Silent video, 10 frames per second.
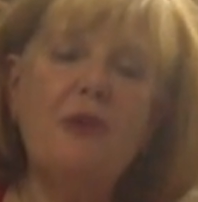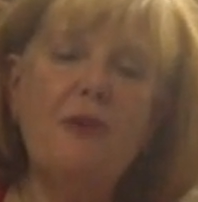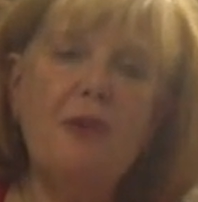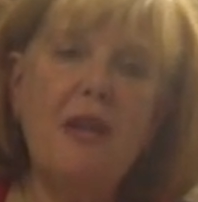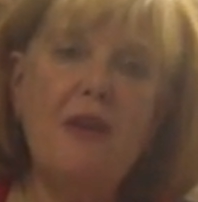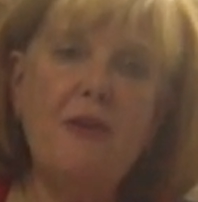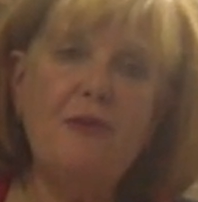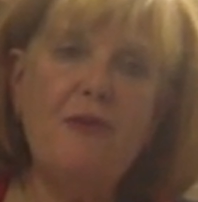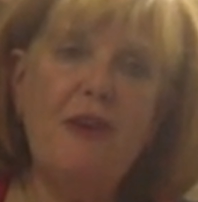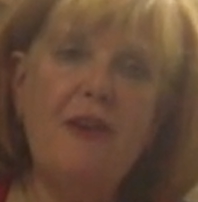you get
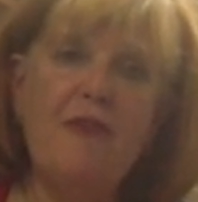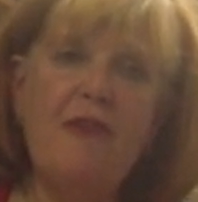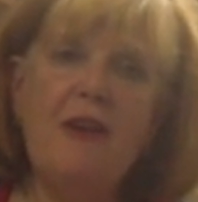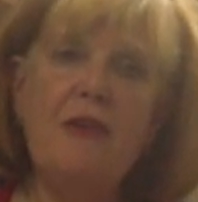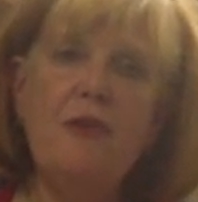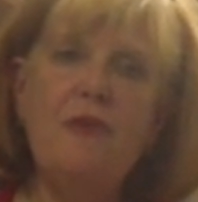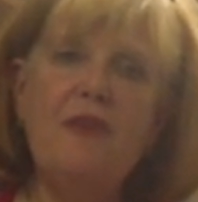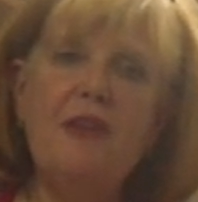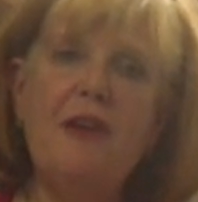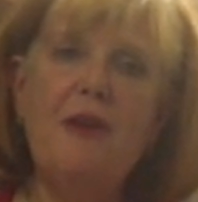notified of any new
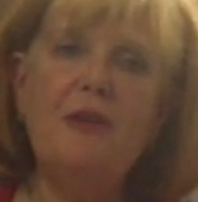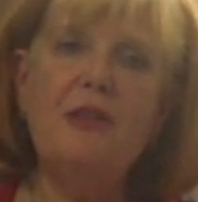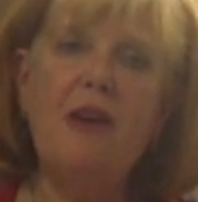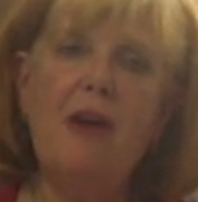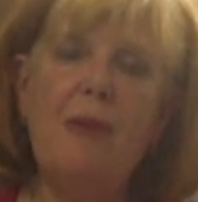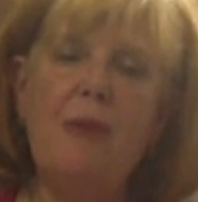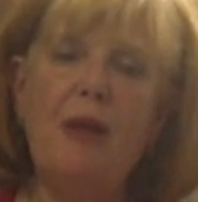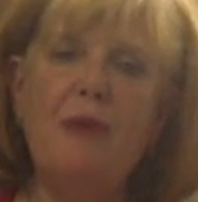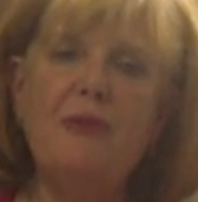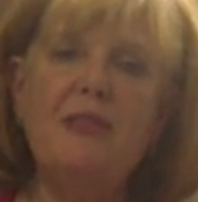videos that I
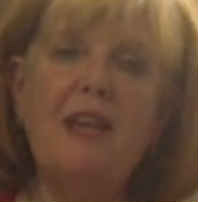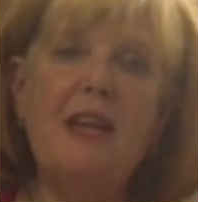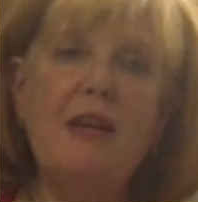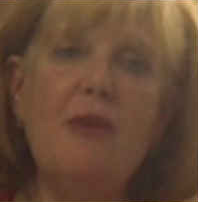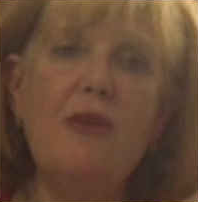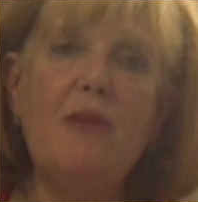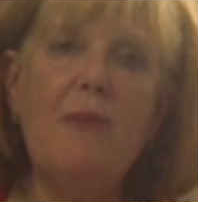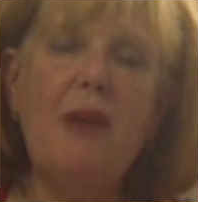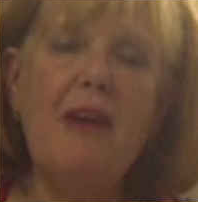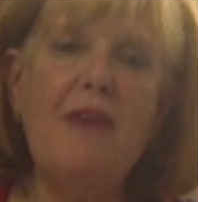upload, and take a look at
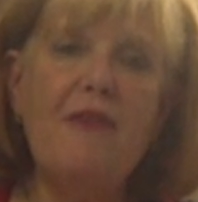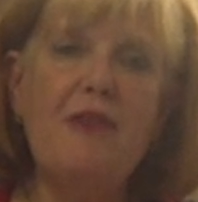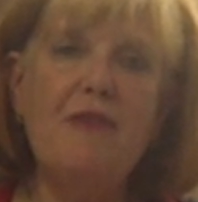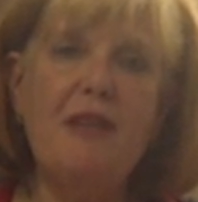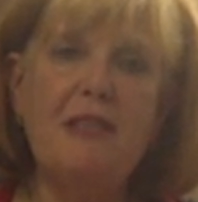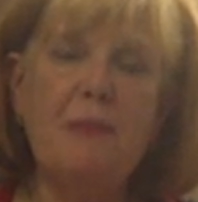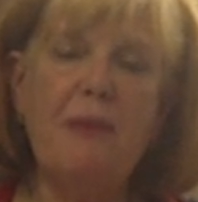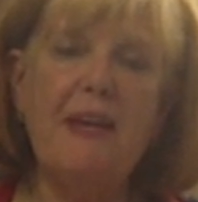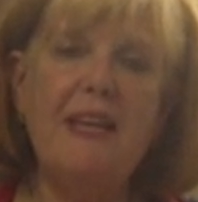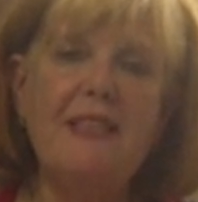my other
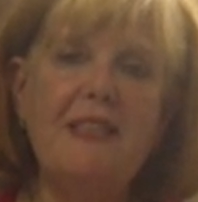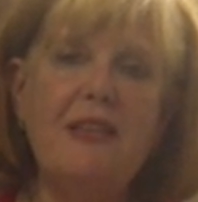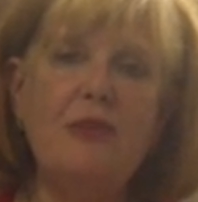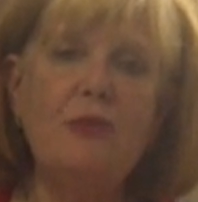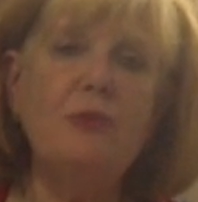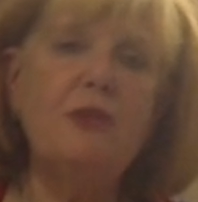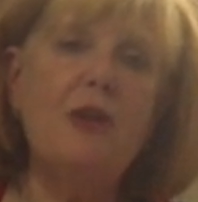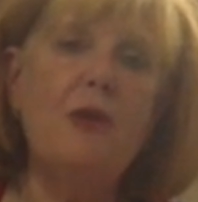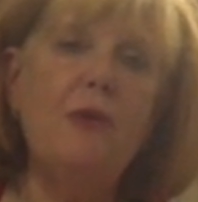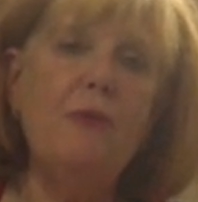recipes, and
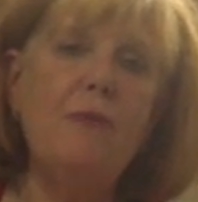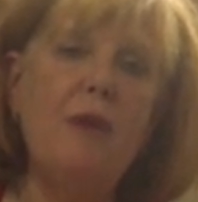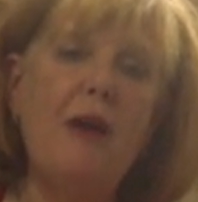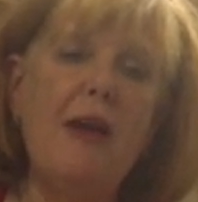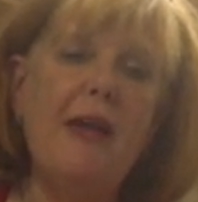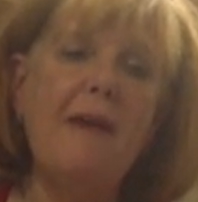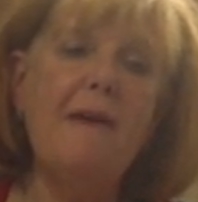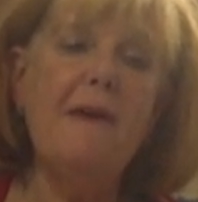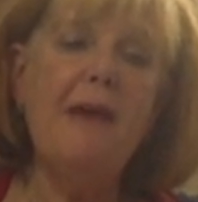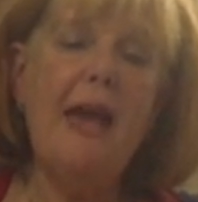also my
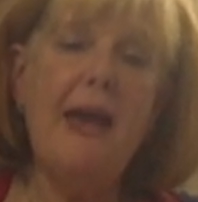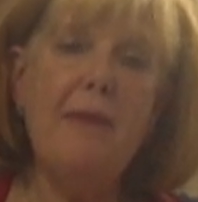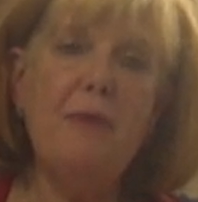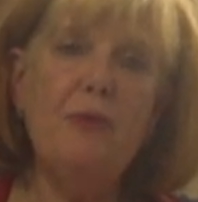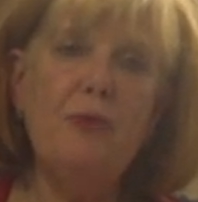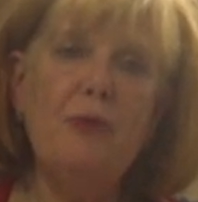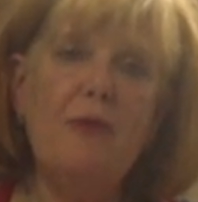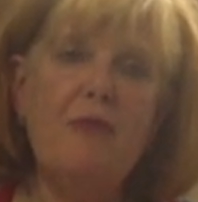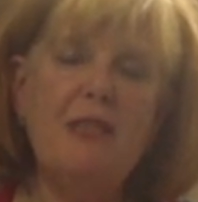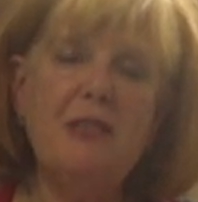animal
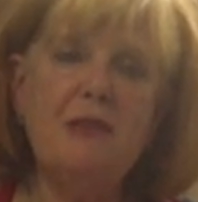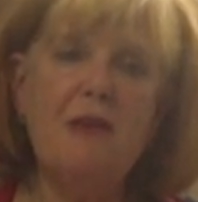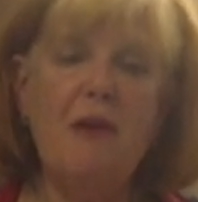recipes,